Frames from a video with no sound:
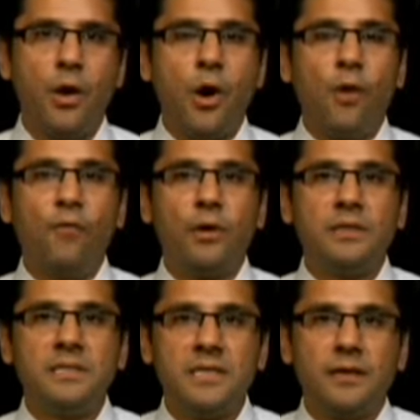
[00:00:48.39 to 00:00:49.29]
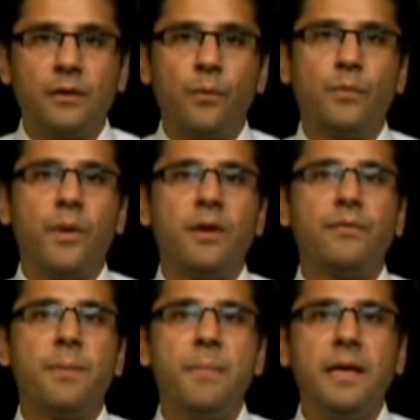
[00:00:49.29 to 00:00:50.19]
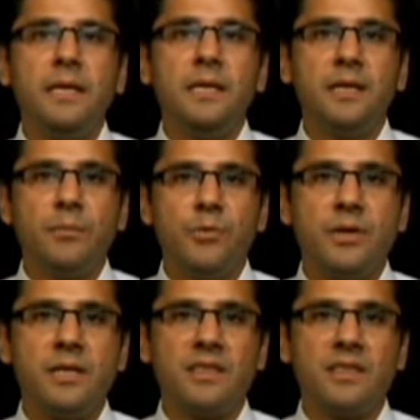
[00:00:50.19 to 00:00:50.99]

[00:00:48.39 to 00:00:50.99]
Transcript: or volunteer with one of the many community